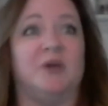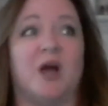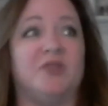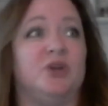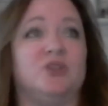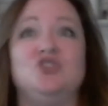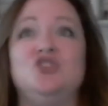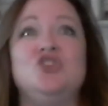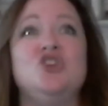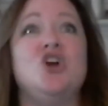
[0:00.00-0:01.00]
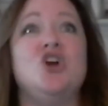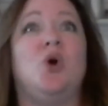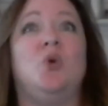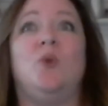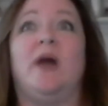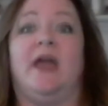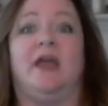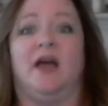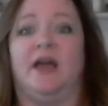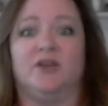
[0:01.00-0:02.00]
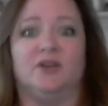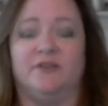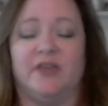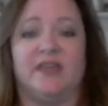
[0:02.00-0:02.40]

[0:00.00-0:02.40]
There is no way I could have